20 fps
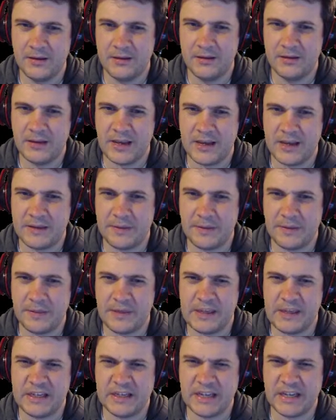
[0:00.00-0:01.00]
I
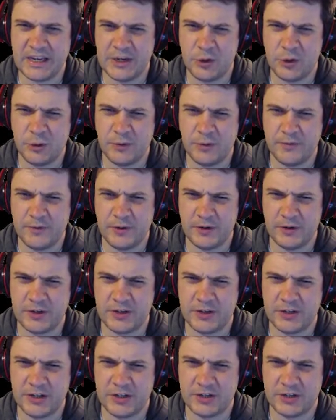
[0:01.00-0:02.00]
think I know of her
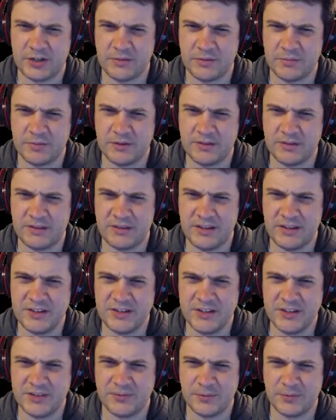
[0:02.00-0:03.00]
condition, but this
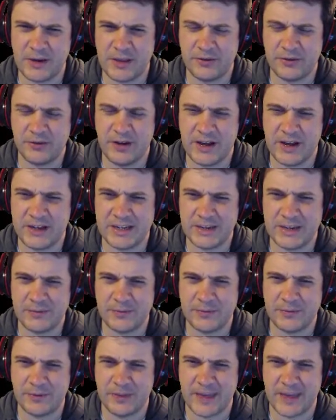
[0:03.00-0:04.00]
is rather odd even
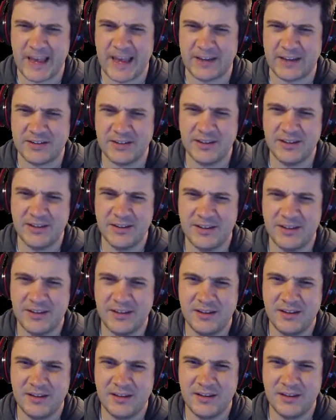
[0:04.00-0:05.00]
for that.
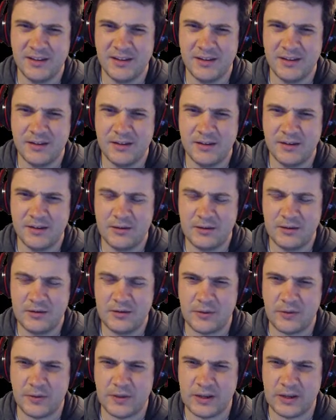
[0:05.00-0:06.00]

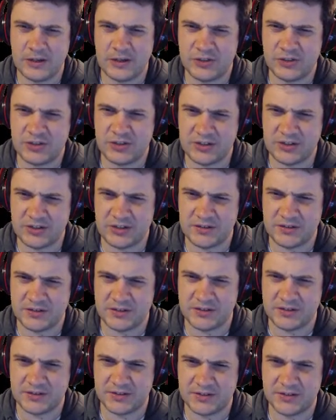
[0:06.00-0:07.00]
You think
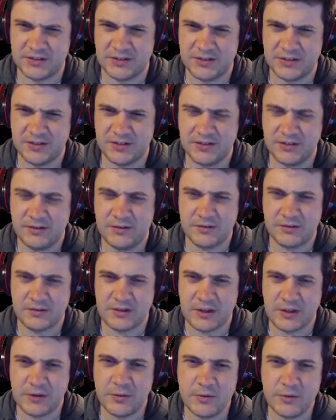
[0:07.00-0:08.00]
she's... Do
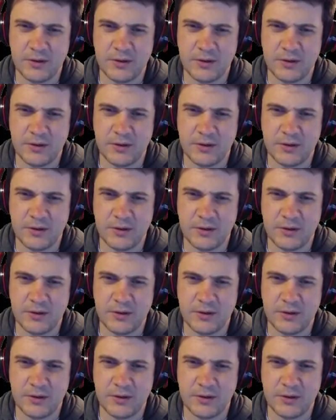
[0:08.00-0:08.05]
you?